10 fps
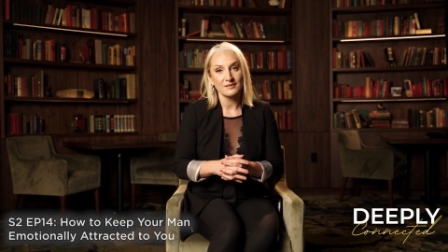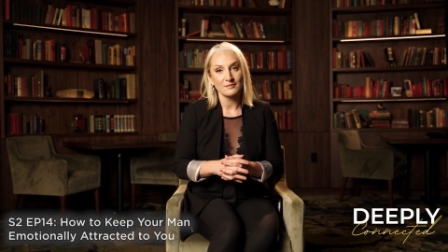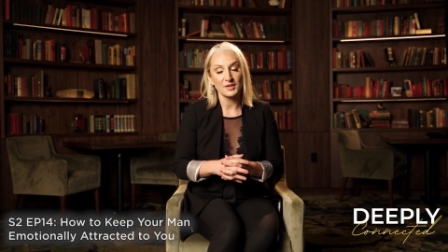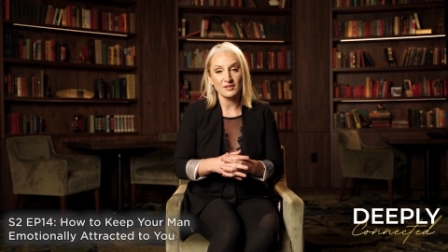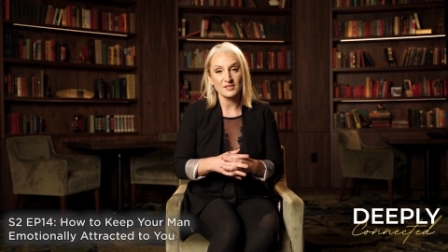
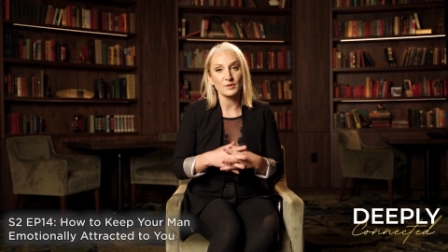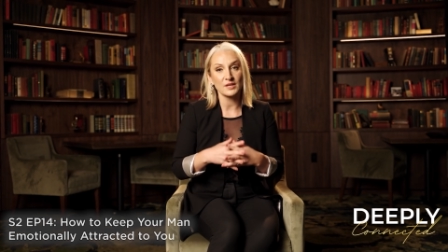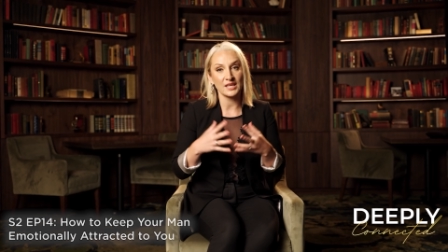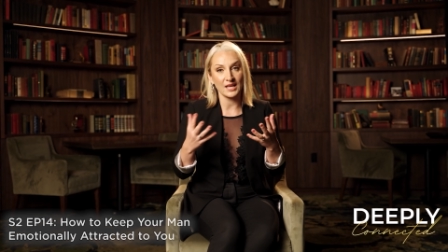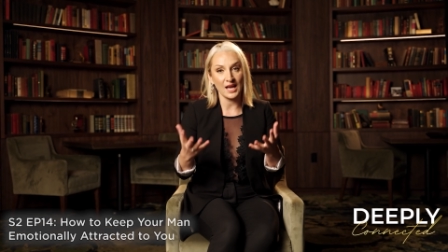Because when
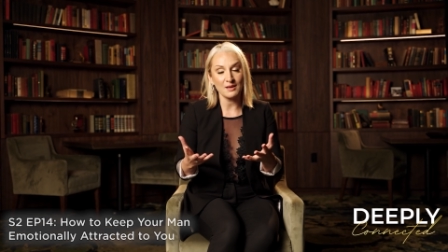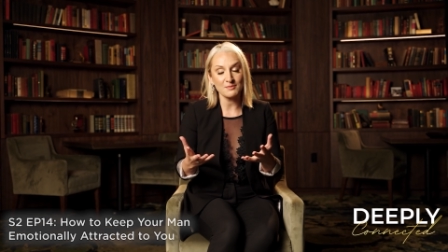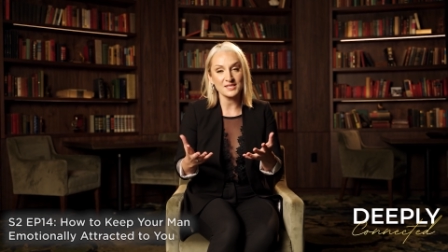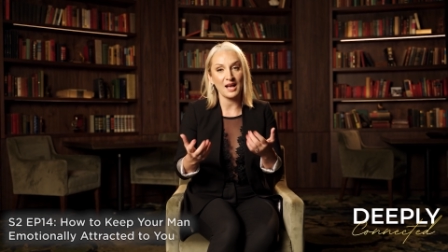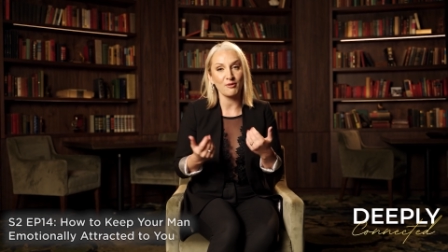he
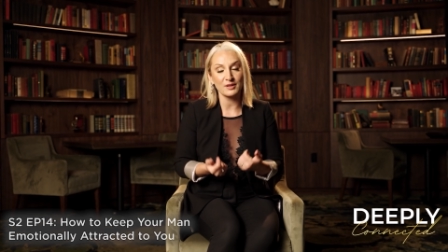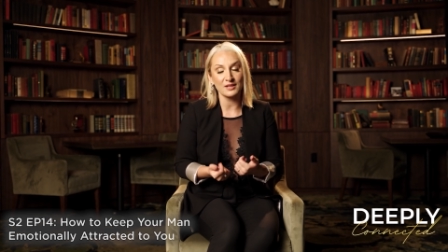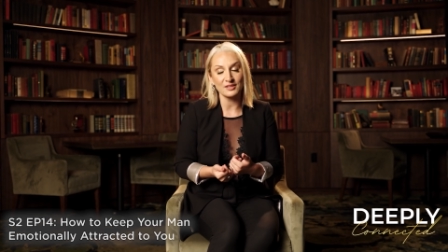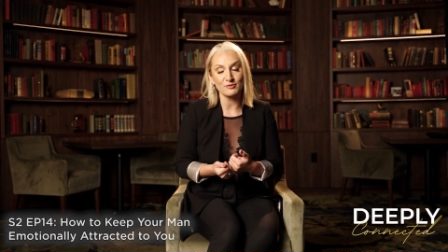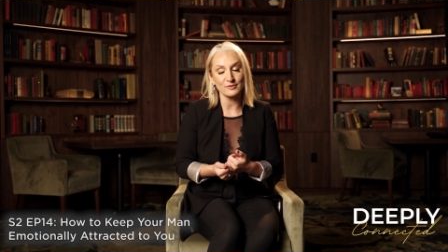comes, how
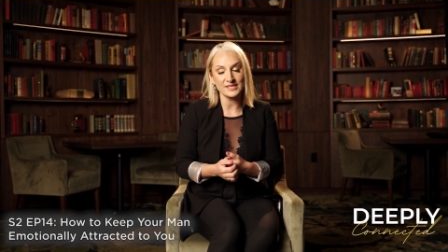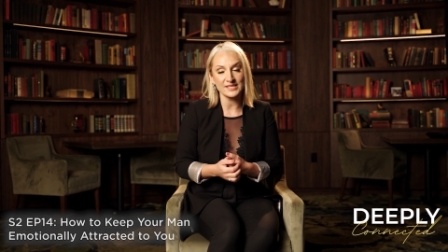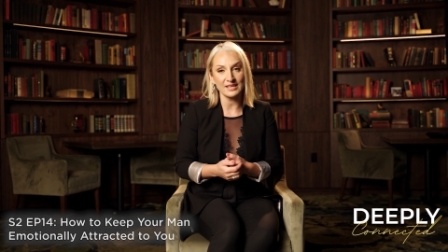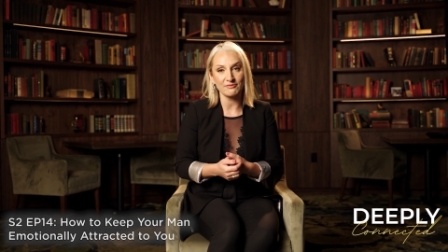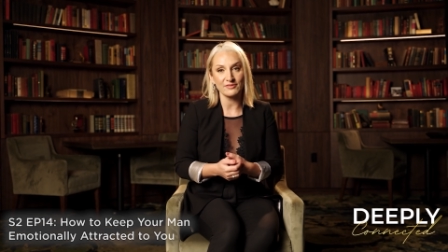can you
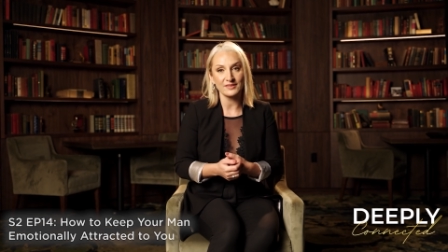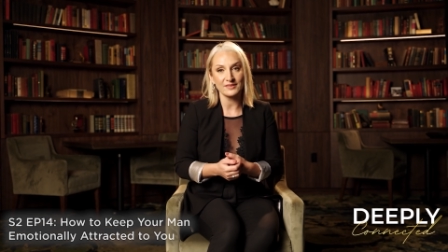receive?